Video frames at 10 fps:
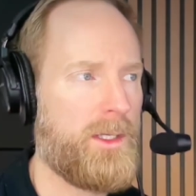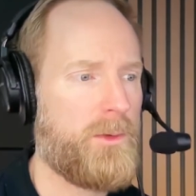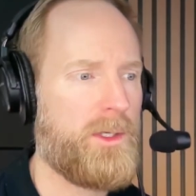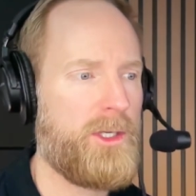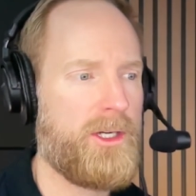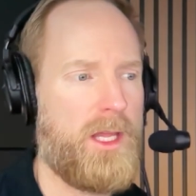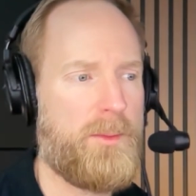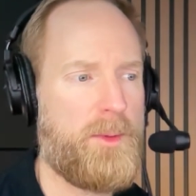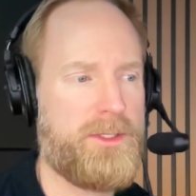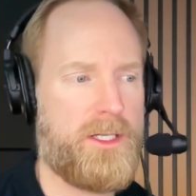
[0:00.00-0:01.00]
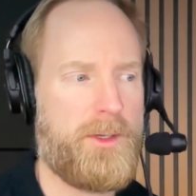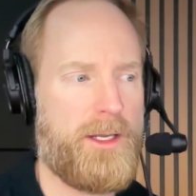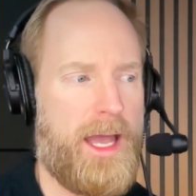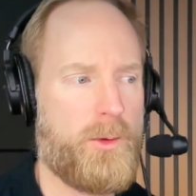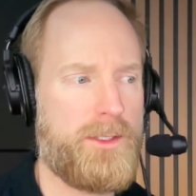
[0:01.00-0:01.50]
you hear a lot of people talk
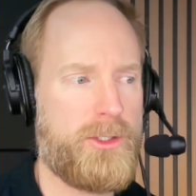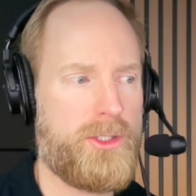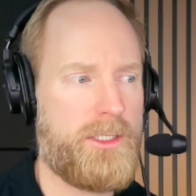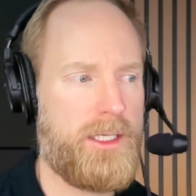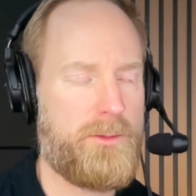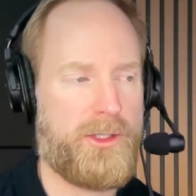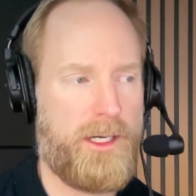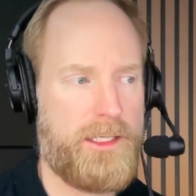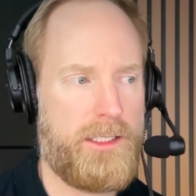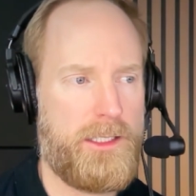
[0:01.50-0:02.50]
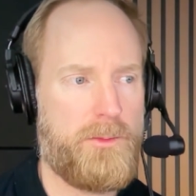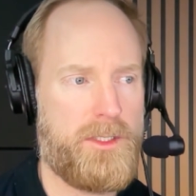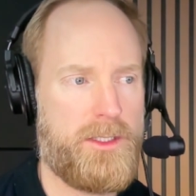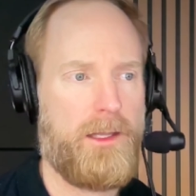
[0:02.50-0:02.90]
about acquisition teams or A teams,